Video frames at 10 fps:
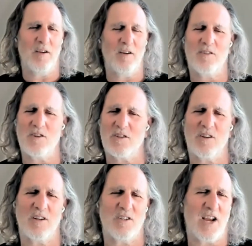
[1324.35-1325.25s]
they're
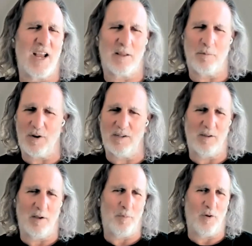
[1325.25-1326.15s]
just going to jack the
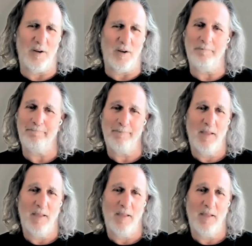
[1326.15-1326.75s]
price up on you.